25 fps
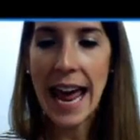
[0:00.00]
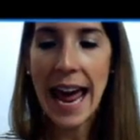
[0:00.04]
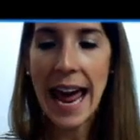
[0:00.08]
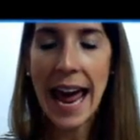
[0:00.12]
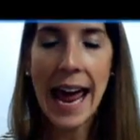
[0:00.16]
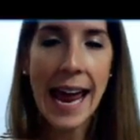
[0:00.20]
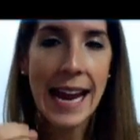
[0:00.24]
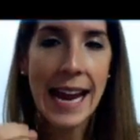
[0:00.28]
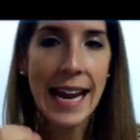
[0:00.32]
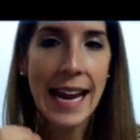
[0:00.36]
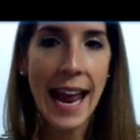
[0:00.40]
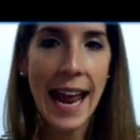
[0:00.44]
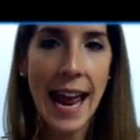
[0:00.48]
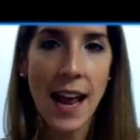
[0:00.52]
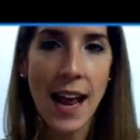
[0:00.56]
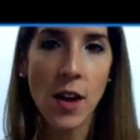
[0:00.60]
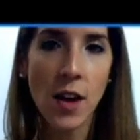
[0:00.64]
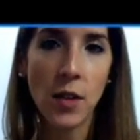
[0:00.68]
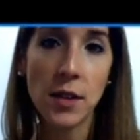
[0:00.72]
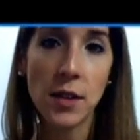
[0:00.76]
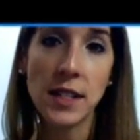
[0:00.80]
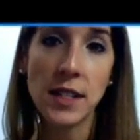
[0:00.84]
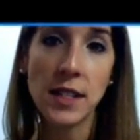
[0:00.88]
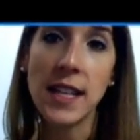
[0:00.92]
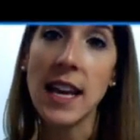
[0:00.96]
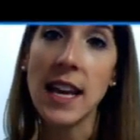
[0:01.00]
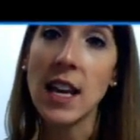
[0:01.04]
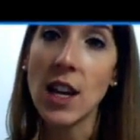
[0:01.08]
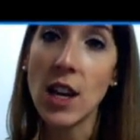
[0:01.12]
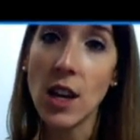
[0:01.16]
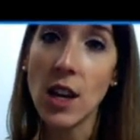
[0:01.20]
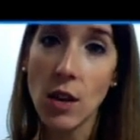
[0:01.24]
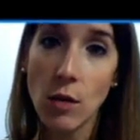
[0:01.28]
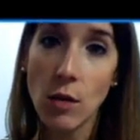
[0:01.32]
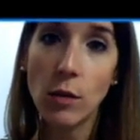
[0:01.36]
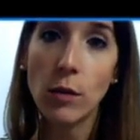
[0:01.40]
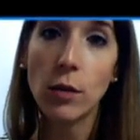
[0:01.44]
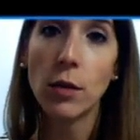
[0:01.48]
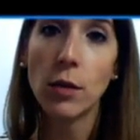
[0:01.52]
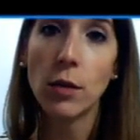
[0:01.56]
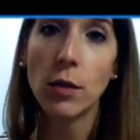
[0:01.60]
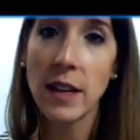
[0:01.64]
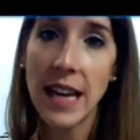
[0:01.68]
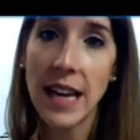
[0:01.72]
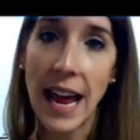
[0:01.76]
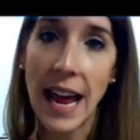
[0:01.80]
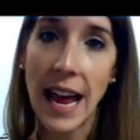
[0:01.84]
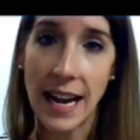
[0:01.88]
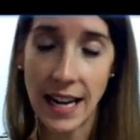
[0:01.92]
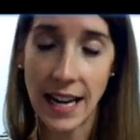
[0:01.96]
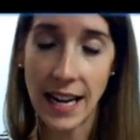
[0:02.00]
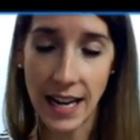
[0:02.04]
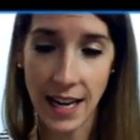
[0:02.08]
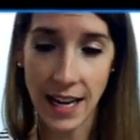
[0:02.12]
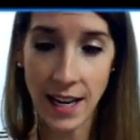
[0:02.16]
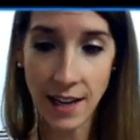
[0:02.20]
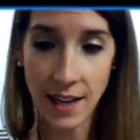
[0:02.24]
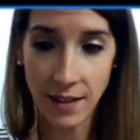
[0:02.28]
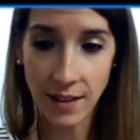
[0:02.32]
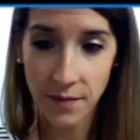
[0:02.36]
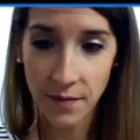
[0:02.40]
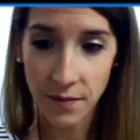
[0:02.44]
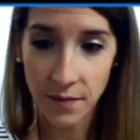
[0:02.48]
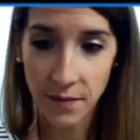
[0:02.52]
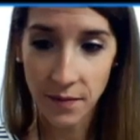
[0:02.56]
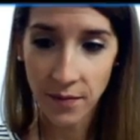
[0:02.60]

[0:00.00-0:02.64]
8 angles that you created.